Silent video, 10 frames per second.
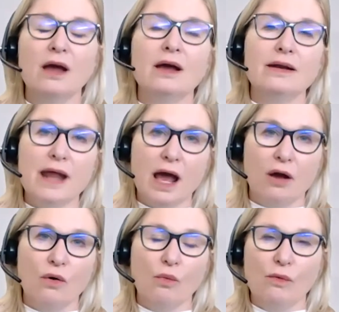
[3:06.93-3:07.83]
Now,
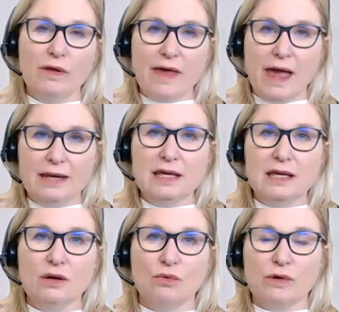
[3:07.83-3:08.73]
with any
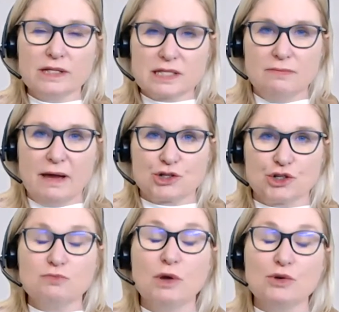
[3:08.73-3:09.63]
risk measures,
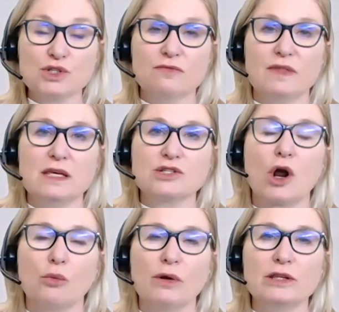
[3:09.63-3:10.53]
most of these are
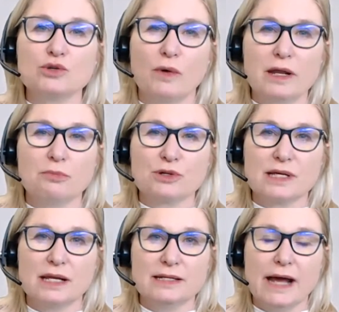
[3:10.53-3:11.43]
with 20%
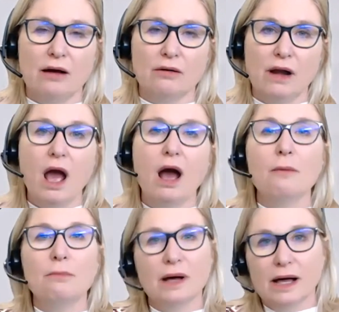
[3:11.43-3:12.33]
down.
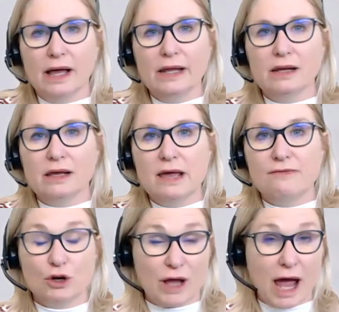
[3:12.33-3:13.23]
But if you're
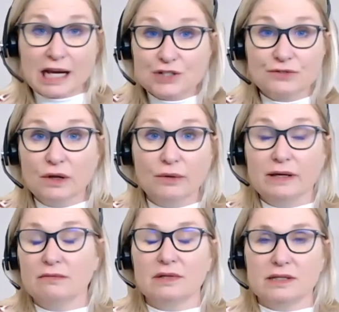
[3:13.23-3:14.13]
cash flowing
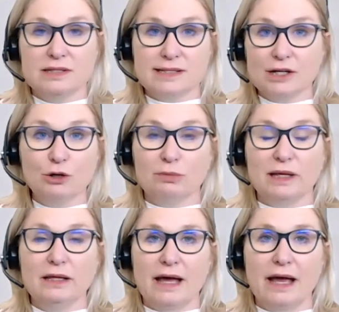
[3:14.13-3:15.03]
considerably,
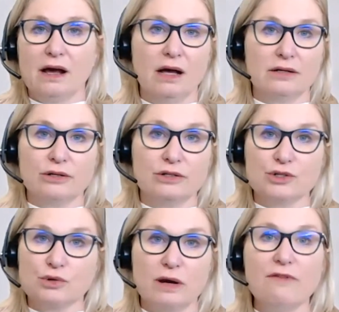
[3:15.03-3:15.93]
like
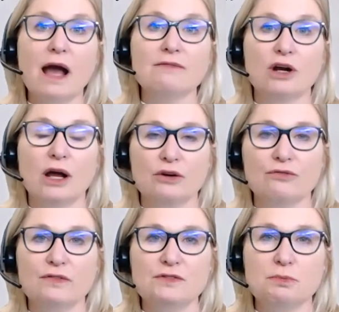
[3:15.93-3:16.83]
125 or
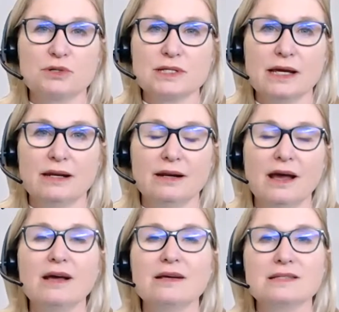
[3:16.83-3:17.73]
150%,
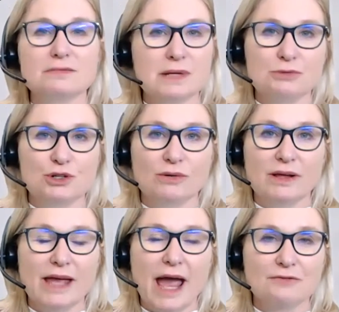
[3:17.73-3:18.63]
sometimes you only
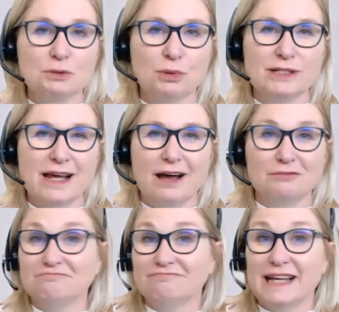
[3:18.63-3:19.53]
have to put down
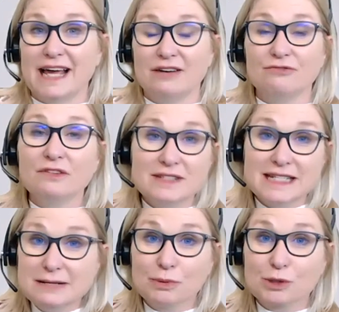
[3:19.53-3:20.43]
10,
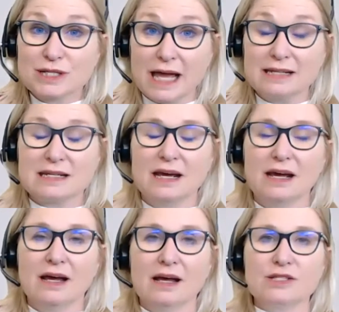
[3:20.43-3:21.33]
15%.
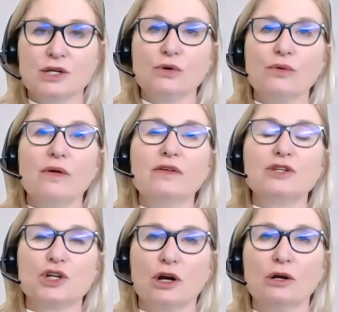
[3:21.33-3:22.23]
So the
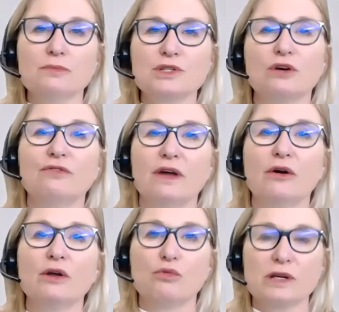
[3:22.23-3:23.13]
terms are very
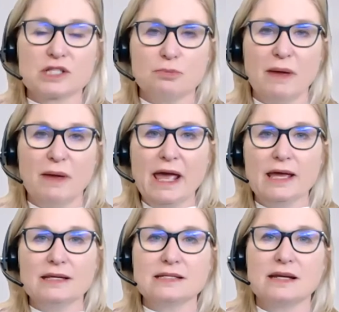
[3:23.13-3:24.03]
risk
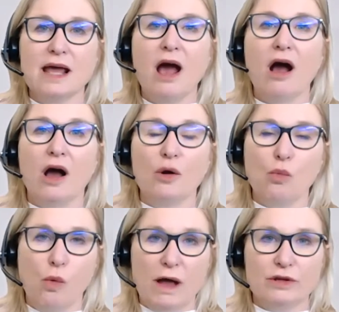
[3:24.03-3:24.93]
based on
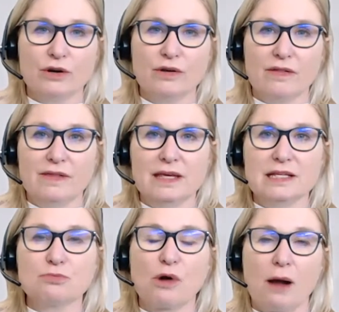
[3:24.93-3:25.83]
whether these
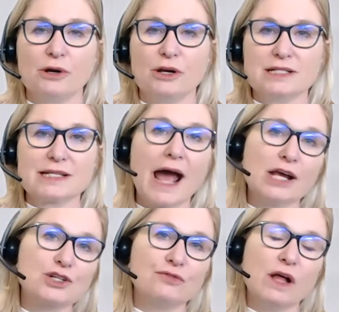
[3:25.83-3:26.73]
properties cash
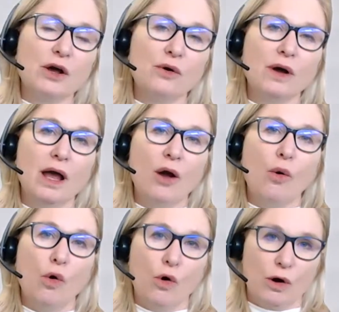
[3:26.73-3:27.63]
flow
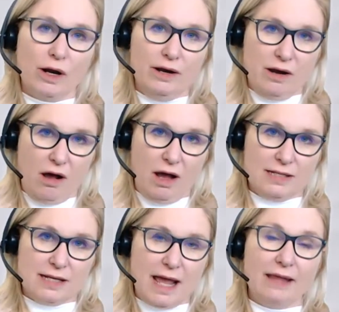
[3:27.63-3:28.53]
or not.
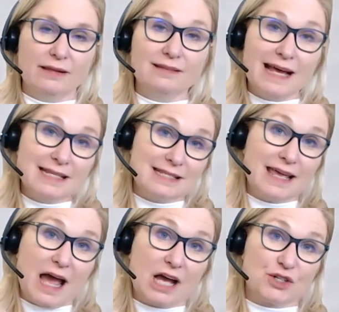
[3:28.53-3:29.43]
And the less they
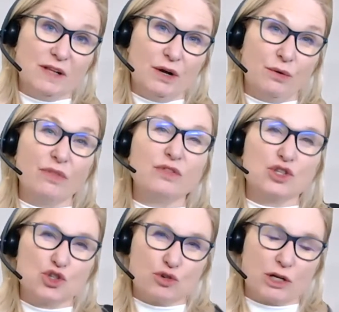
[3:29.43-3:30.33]
cash flow, the
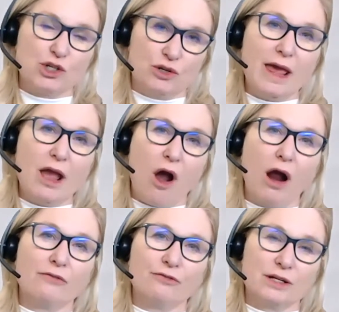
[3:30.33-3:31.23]
stricter they are. For
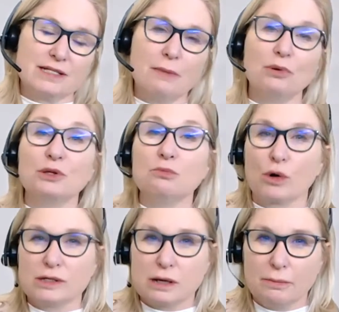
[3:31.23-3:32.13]
example, the more
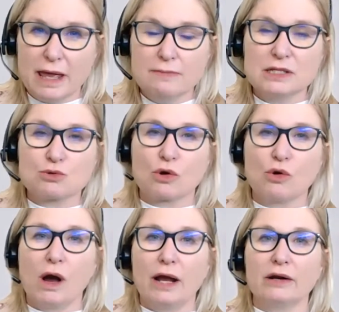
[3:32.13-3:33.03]
down payments
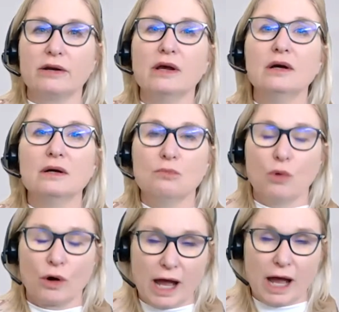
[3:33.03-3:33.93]
required, more
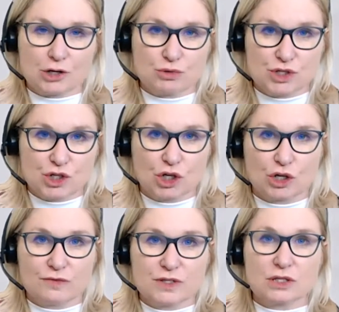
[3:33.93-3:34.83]
cash
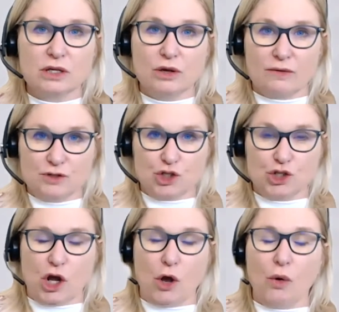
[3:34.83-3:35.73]
reserves you have to
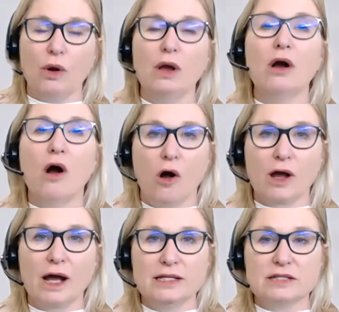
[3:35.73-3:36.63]
show, all
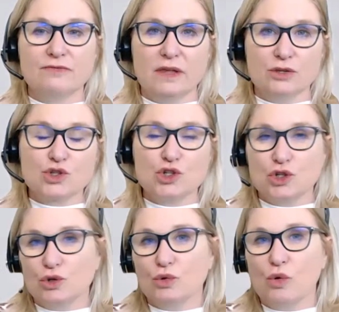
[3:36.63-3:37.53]
kinds of things to
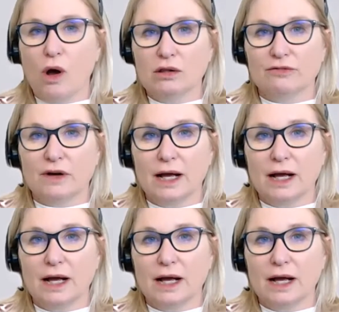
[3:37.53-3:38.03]
qualify.